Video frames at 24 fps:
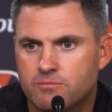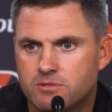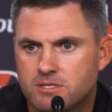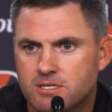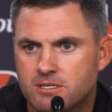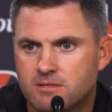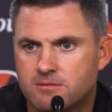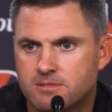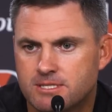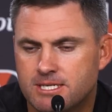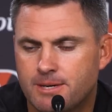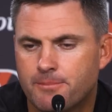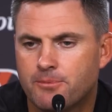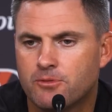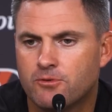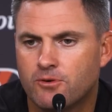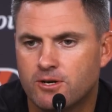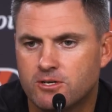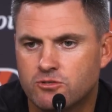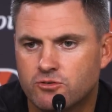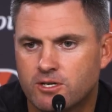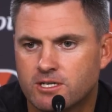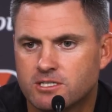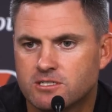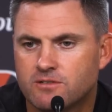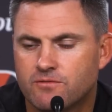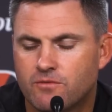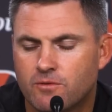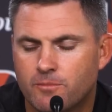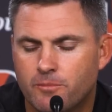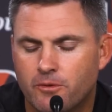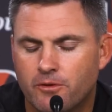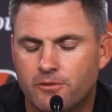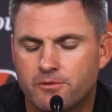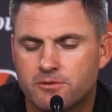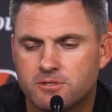was a step in the right direction
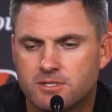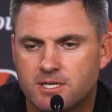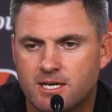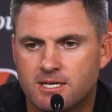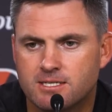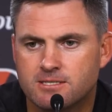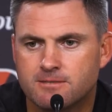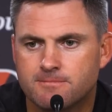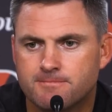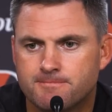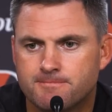for both those guys.